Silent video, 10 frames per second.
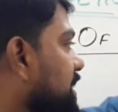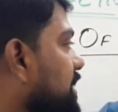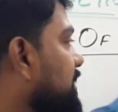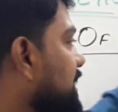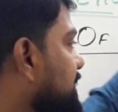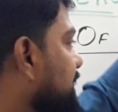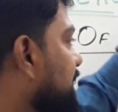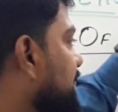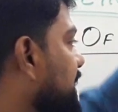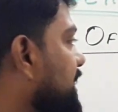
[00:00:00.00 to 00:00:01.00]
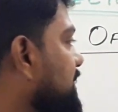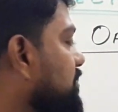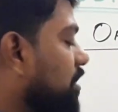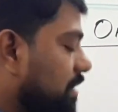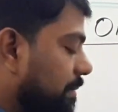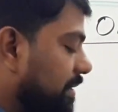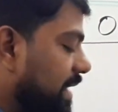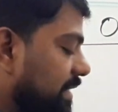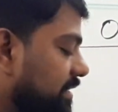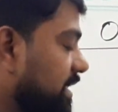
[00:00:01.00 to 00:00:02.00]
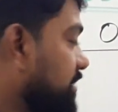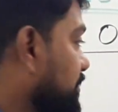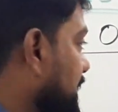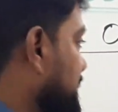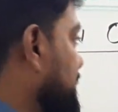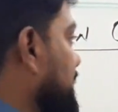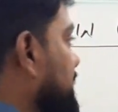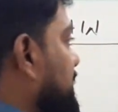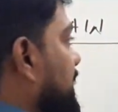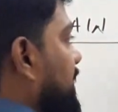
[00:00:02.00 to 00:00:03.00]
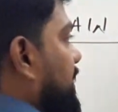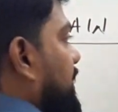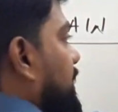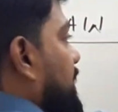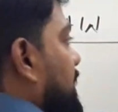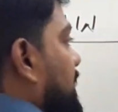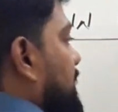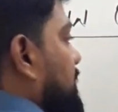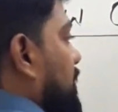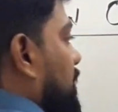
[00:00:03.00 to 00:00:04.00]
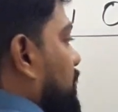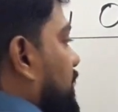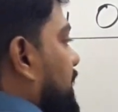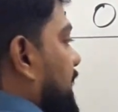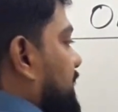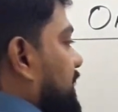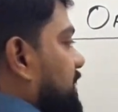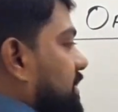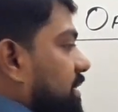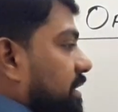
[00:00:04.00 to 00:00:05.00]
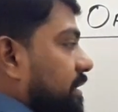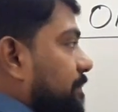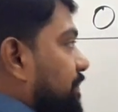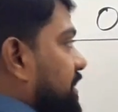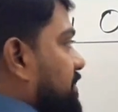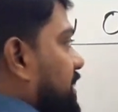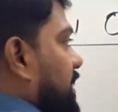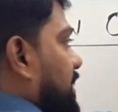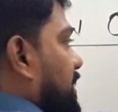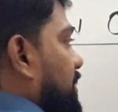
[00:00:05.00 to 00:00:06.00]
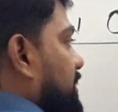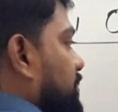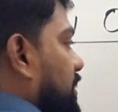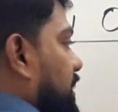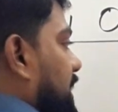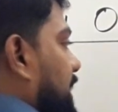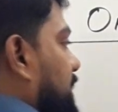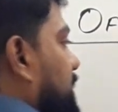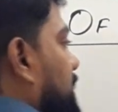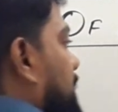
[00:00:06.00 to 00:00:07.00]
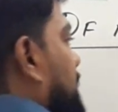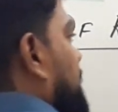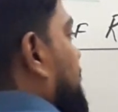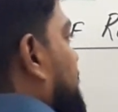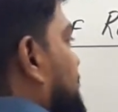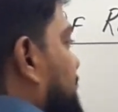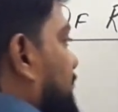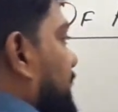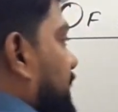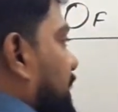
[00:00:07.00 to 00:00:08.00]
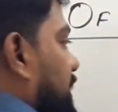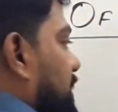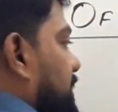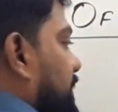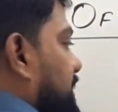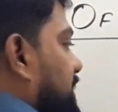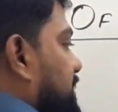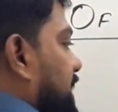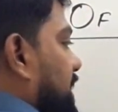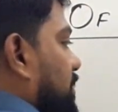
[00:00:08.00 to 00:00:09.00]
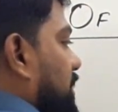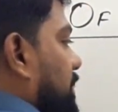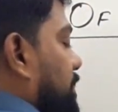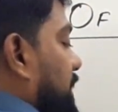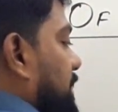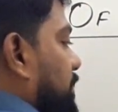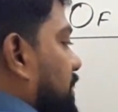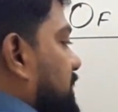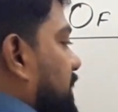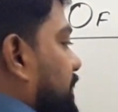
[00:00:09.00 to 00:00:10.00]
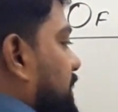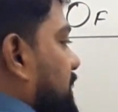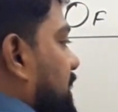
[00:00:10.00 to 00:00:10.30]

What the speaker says: The incident ray is not coming like this. As you can see, incident ray is not going like this. Incident ray is going like this. Incident ray, once it strike on a plane polished surface,